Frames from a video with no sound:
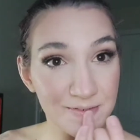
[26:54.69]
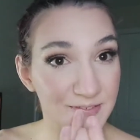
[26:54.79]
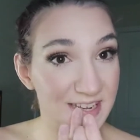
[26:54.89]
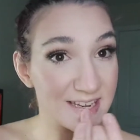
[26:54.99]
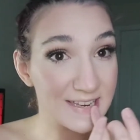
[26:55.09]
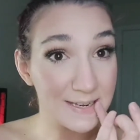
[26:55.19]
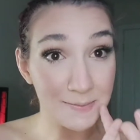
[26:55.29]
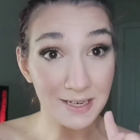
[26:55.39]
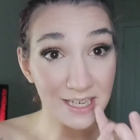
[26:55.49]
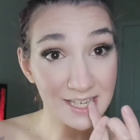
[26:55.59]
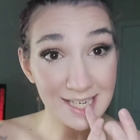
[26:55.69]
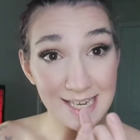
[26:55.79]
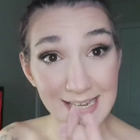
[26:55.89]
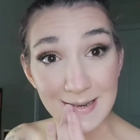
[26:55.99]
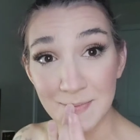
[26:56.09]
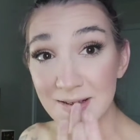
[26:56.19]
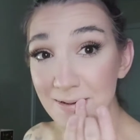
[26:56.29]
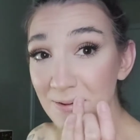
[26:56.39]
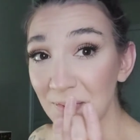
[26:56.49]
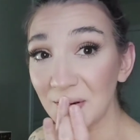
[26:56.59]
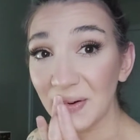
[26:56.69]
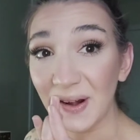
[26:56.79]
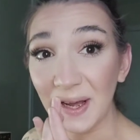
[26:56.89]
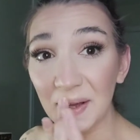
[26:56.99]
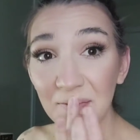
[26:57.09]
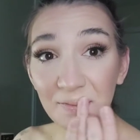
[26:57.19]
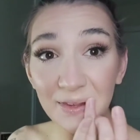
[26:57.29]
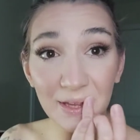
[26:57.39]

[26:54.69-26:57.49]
vegan lip glosses, my lip scrubs.